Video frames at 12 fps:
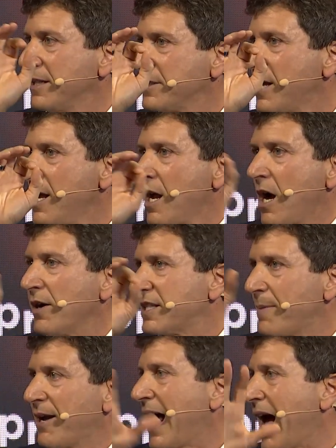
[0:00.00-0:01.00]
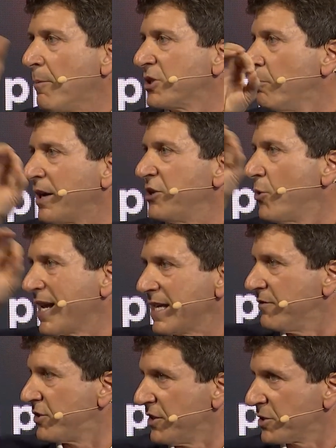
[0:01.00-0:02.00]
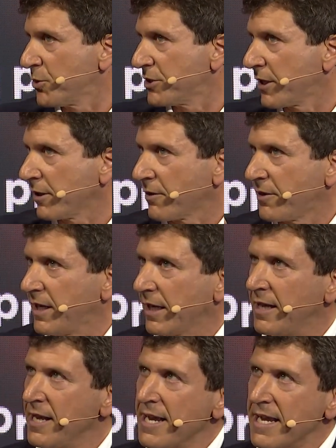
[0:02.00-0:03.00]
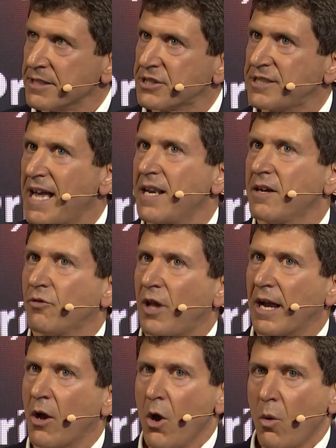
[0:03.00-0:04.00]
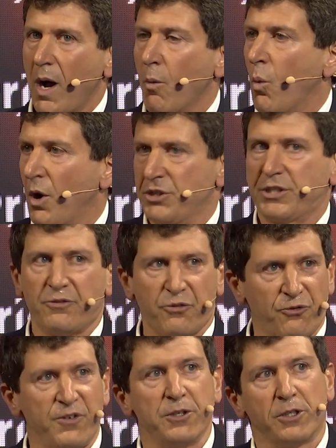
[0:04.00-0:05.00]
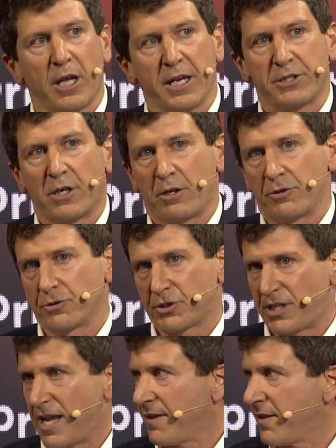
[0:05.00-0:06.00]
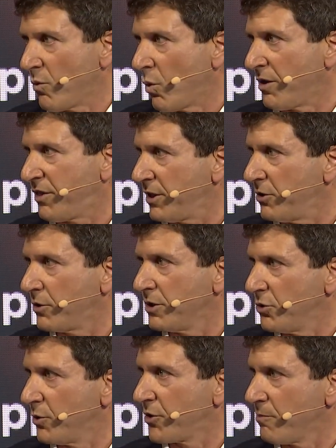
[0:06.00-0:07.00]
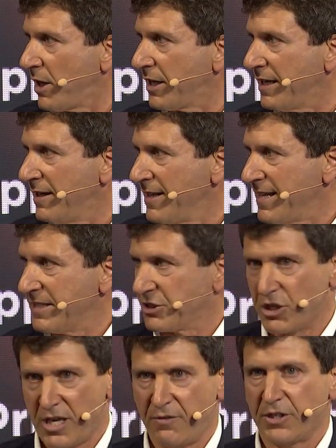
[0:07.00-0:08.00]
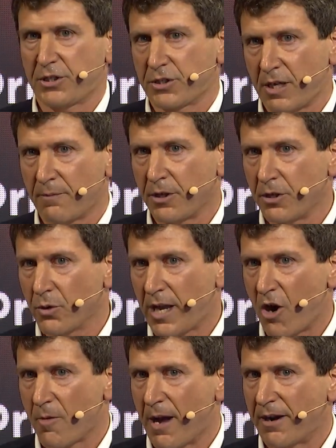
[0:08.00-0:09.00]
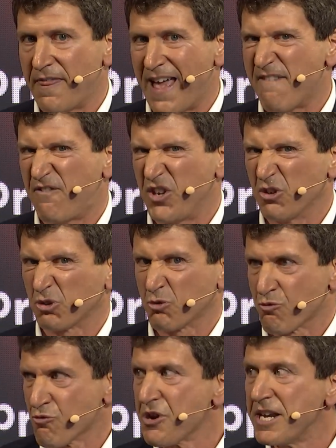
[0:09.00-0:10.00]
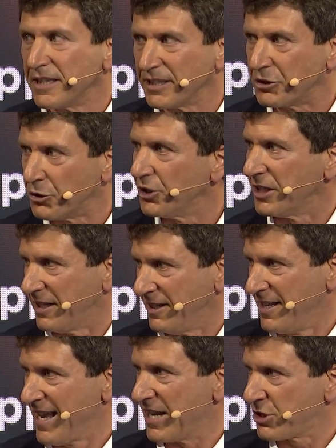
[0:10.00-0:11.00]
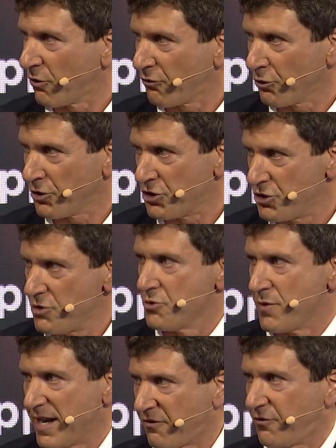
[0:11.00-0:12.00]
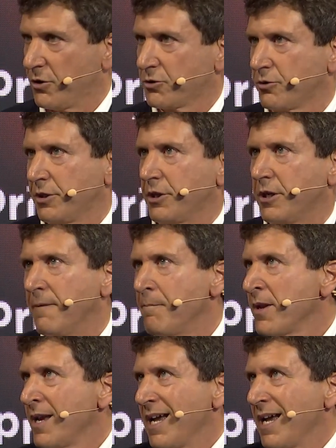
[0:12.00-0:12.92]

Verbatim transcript: means, oh, it's about how much money do I give to this particular thing. Instead of like, wow, what does it feel like to understand that one thing you can do with your money is give it to something you care about, and that feels really good. And so for you, it feels really good.